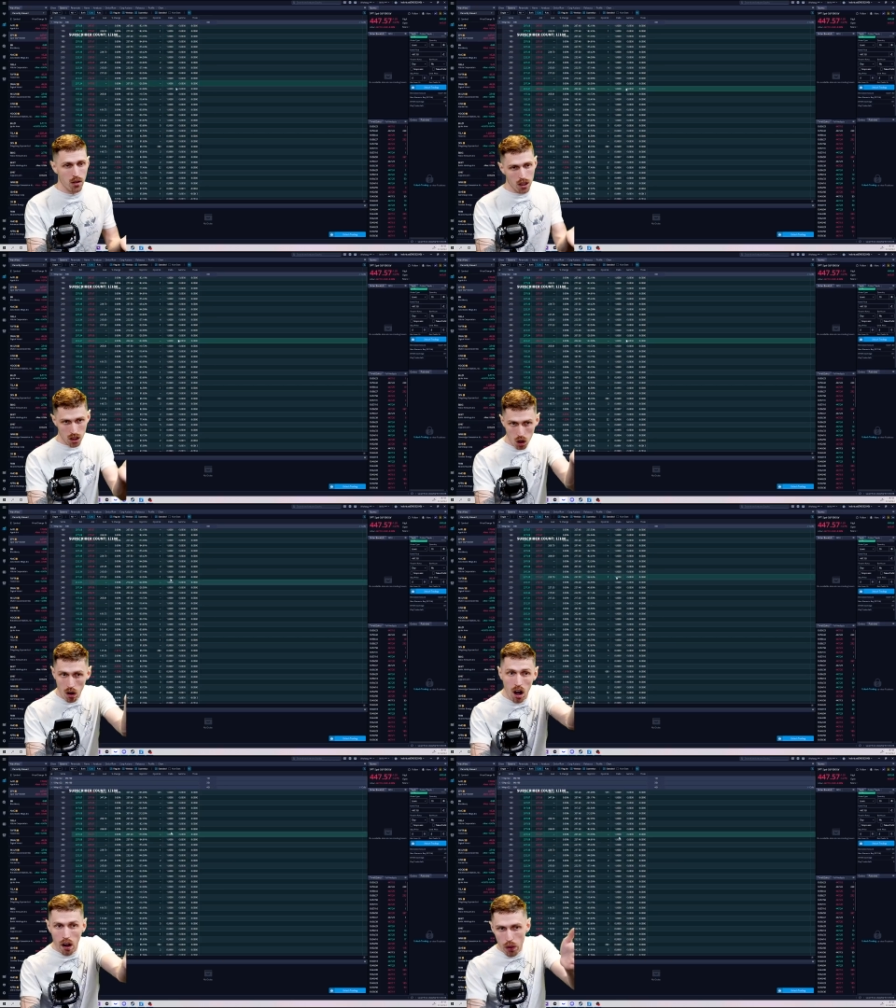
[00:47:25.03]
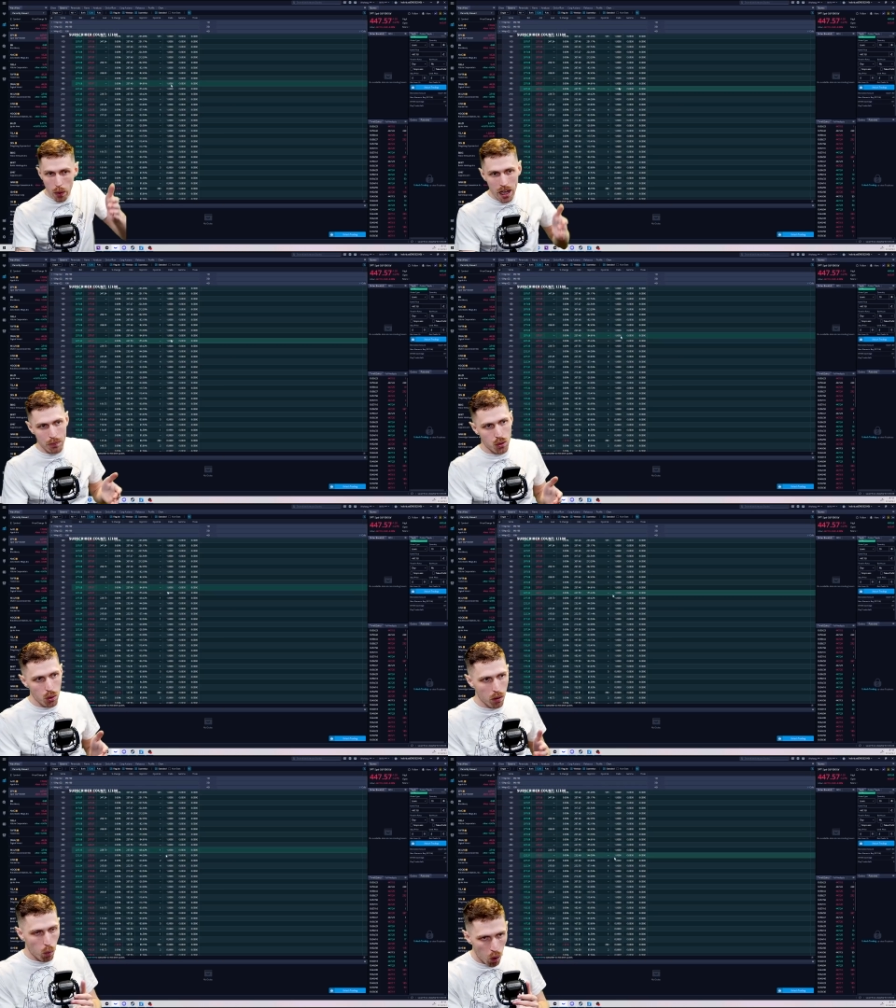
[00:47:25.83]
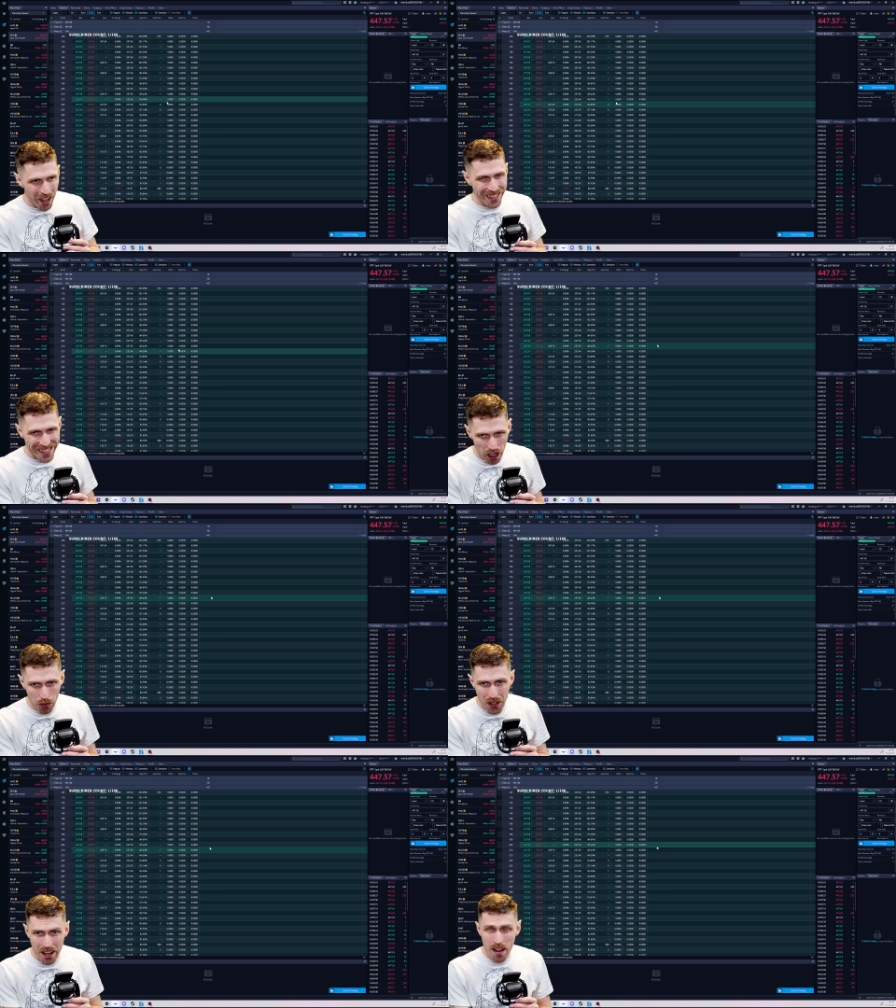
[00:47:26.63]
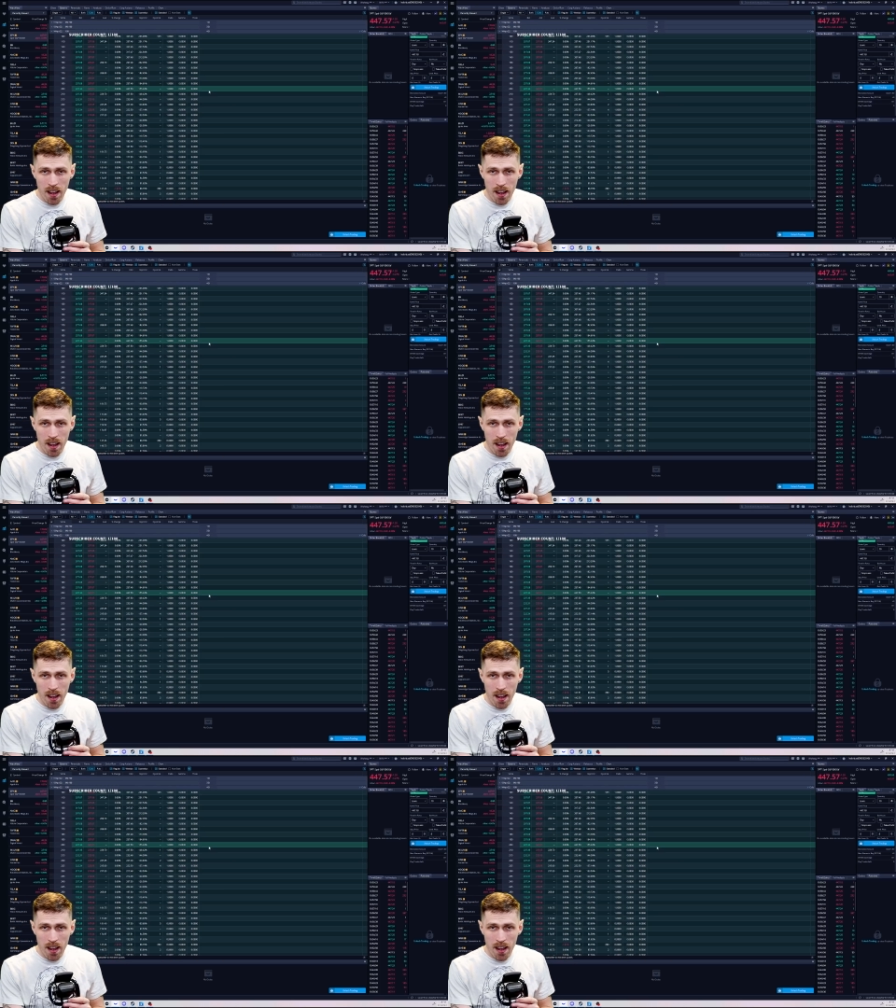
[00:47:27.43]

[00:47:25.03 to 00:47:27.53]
You can go all the way up to a 1 delta,